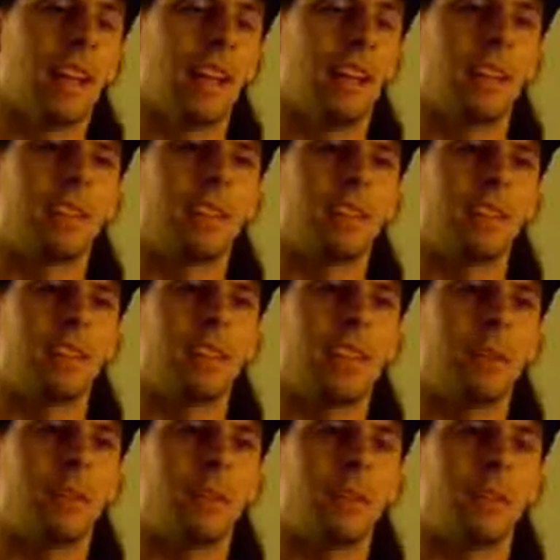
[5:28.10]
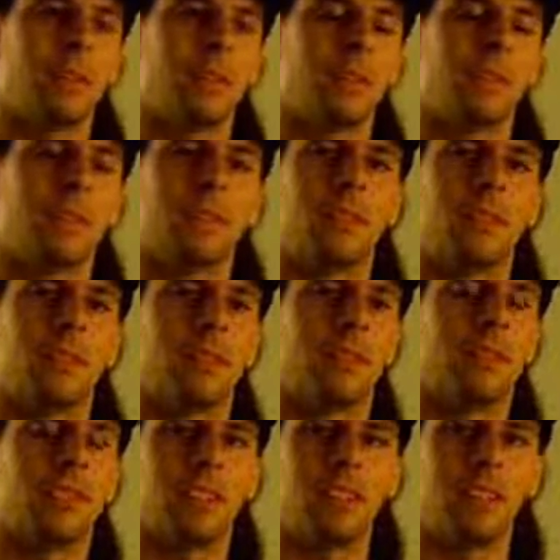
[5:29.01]
And that's going to sound
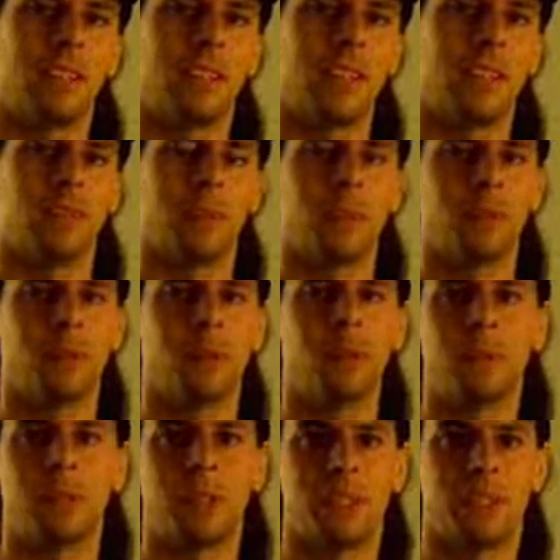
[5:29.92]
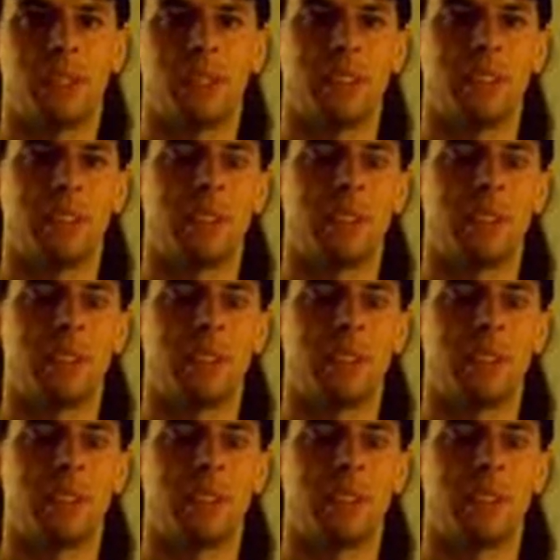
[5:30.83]
just like that no matter who plays it,